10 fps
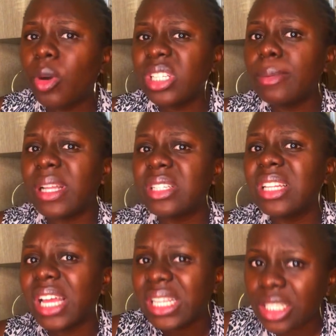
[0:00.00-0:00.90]
but this
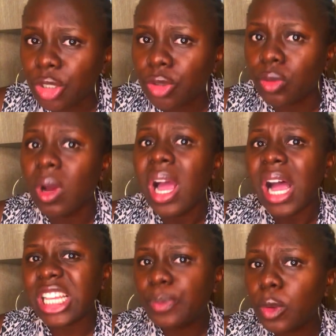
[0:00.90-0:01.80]
particular issue
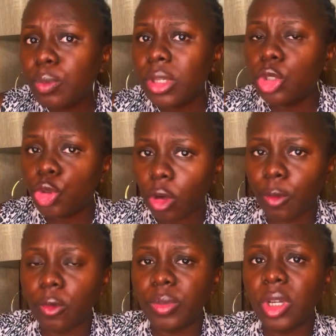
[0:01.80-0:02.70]
has put me in
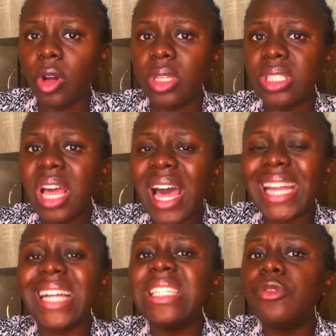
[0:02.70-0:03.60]
trouble because I
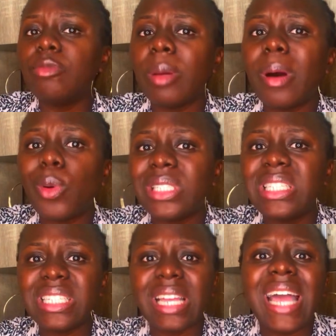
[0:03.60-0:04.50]
can't even remember what
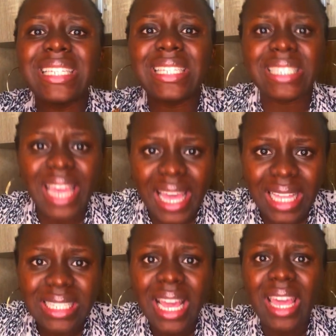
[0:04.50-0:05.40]
it is that I
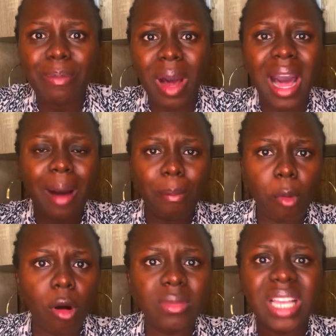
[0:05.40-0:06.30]
said about her
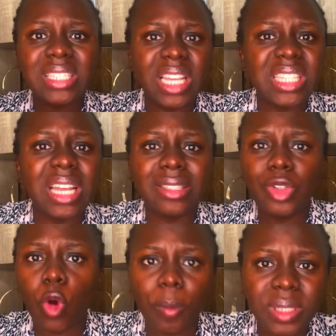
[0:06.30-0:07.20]
mom that is getting her
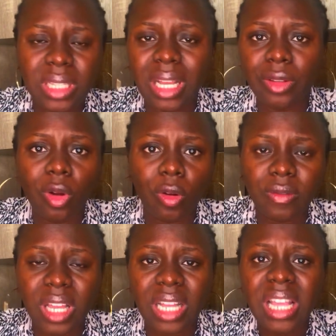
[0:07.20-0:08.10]
this upset and all
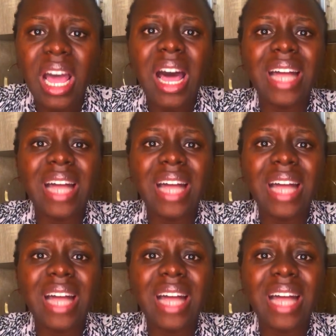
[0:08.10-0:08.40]
of that.